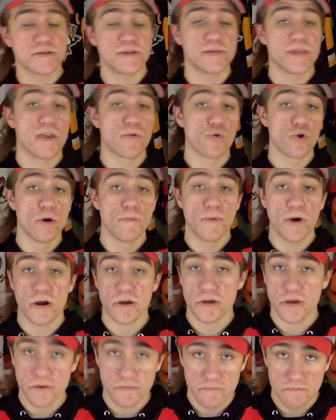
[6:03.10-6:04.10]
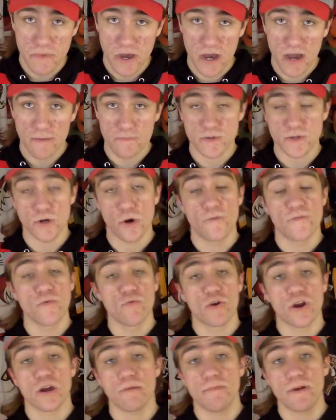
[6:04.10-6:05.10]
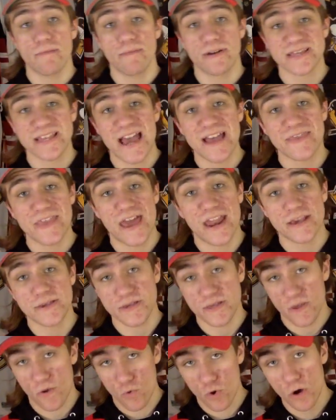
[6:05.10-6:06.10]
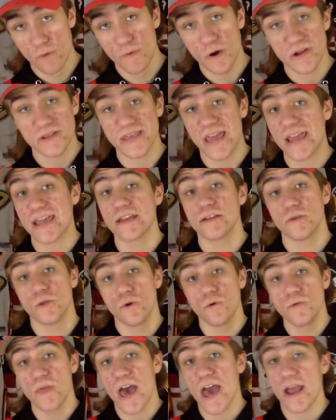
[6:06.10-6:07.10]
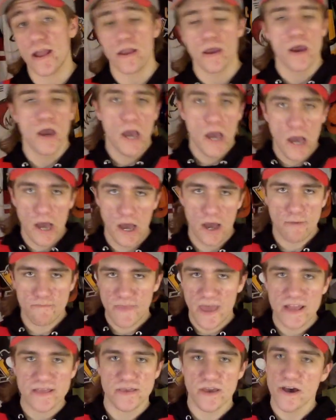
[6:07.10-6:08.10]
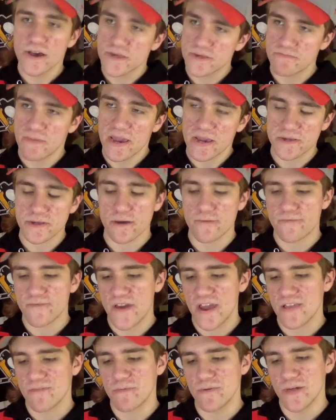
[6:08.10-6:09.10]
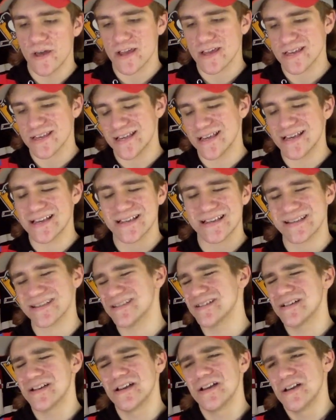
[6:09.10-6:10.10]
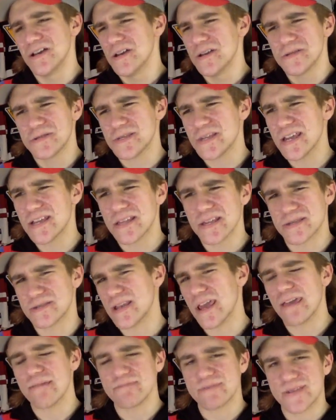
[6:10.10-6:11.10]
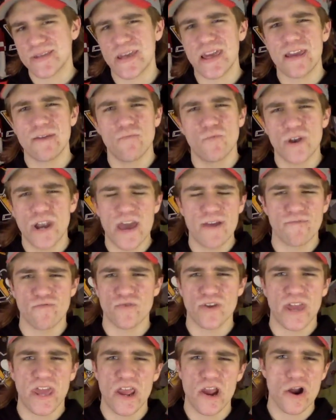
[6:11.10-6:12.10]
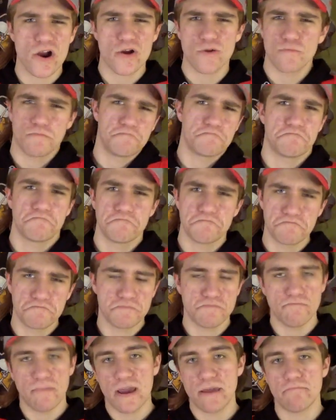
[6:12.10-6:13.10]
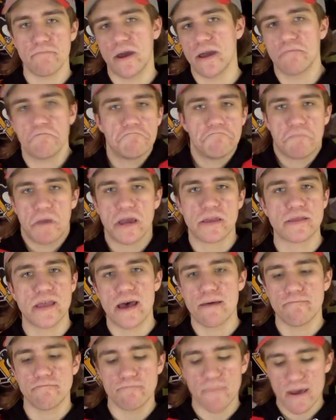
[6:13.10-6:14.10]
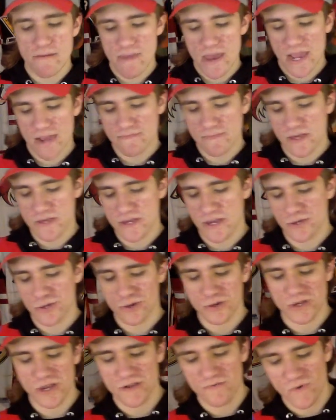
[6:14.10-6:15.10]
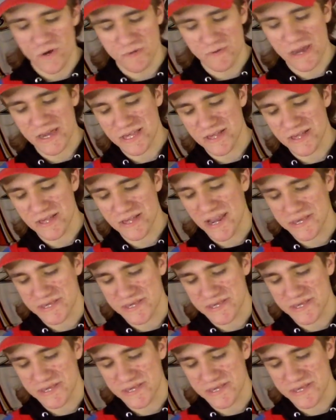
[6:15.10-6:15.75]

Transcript: in the rule book. So if you want to complain about that, that is in the rule book. They can do that. That does make some fans be like, seeing the same team win every year might make them disinterested, which makes a lot of